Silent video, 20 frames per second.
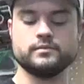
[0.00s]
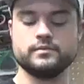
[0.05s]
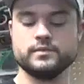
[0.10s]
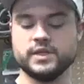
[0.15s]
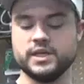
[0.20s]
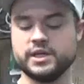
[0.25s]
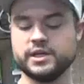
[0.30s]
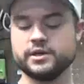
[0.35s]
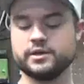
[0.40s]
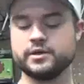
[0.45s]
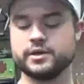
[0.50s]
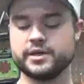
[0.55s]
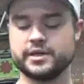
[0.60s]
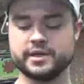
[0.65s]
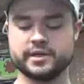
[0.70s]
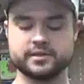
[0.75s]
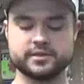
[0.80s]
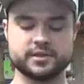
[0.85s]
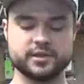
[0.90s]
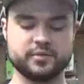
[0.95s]
Here
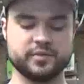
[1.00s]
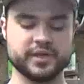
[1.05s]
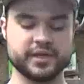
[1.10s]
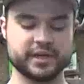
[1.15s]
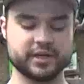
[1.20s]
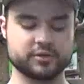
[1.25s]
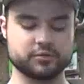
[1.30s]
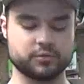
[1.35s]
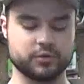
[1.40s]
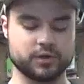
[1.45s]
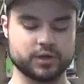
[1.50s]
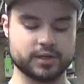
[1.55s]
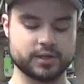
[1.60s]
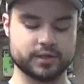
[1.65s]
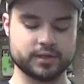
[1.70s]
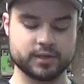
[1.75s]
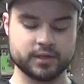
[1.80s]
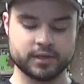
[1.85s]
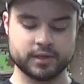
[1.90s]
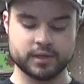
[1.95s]
is the biggest
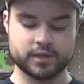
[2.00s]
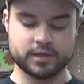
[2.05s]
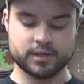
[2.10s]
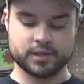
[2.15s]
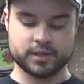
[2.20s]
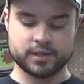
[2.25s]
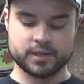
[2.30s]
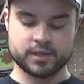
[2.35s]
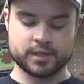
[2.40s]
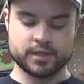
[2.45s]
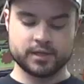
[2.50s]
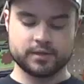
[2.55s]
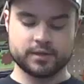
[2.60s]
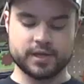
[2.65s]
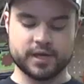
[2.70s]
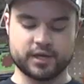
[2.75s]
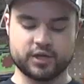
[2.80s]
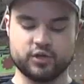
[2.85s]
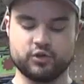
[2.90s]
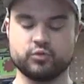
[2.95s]
one
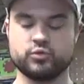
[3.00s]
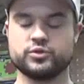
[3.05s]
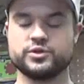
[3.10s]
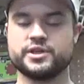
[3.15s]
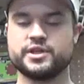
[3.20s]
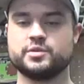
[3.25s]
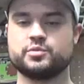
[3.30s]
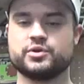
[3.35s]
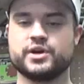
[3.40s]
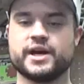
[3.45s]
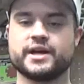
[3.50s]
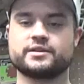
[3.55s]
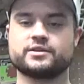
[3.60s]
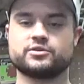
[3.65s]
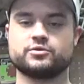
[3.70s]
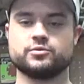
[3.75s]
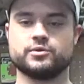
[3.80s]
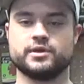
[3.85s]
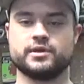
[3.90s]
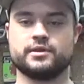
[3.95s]
that you will need to
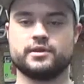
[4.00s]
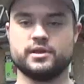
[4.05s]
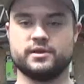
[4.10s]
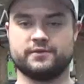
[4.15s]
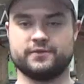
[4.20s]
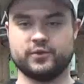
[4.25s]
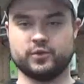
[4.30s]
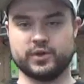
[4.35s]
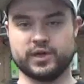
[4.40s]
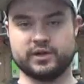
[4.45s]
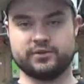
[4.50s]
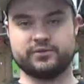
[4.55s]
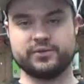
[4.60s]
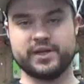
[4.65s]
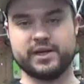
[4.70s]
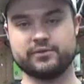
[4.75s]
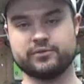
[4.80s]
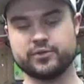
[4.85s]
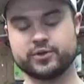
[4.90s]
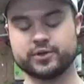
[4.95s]
practice with if you have
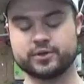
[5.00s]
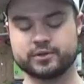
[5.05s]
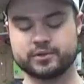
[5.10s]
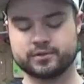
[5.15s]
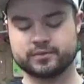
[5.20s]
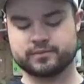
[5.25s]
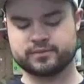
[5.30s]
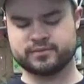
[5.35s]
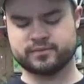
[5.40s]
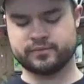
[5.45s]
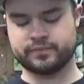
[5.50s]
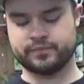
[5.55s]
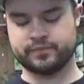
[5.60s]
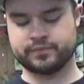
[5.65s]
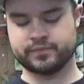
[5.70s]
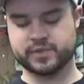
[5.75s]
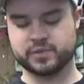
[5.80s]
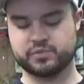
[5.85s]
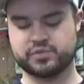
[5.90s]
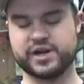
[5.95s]
never
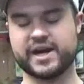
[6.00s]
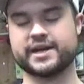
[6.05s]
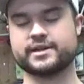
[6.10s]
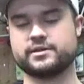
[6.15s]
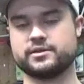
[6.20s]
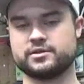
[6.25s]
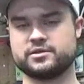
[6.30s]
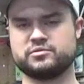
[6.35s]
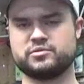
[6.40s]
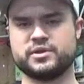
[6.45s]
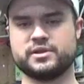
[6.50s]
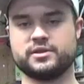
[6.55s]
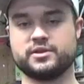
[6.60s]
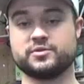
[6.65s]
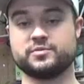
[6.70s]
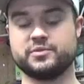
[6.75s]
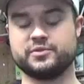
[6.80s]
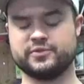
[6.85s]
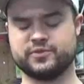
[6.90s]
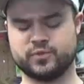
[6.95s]
practiced with this
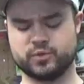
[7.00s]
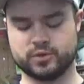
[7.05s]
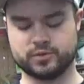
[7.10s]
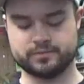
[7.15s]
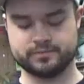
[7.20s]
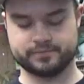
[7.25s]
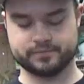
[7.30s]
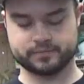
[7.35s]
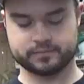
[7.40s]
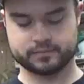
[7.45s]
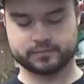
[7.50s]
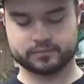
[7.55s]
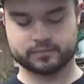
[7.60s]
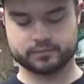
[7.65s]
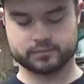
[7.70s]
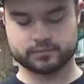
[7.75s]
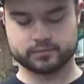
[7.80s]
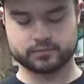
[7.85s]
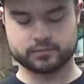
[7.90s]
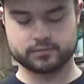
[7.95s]
before.
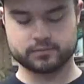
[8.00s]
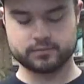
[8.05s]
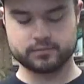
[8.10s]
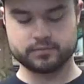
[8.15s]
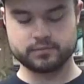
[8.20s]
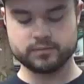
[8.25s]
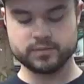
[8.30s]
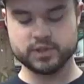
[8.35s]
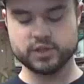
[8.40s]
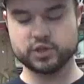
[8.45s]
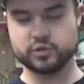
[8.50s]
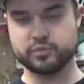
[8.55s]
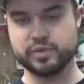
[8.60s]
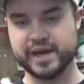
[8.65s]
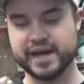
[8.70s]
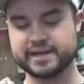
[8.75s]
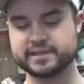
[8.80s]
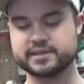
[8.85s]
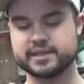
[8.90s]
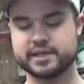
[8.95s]
Your
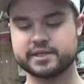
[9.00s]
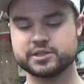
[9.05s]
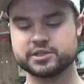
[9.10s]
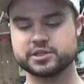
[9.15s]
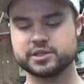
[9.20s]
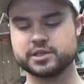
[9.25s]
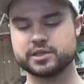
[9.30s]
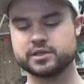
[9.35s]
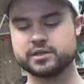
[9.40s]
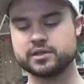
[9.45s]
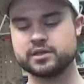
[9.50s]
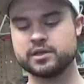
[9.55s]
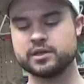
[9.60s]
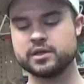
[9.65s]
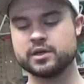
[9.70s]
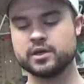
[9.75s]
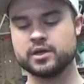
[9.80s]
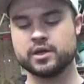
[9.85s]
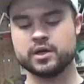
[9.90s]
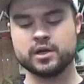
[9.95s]
back tension
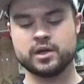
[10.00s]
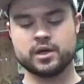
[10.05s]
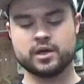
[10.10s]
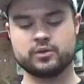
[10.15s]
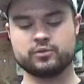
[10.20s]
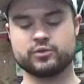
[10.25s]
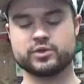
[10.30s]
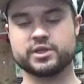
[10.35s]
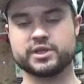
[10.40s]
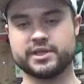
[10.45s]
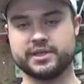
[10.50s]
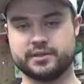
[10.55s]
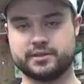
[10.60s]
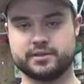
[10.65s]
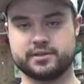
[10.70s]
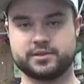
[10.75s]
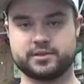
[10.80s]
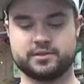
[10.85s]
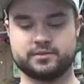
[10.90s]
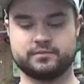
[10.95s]

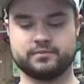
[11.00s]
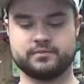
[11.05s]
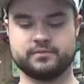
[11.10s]
release.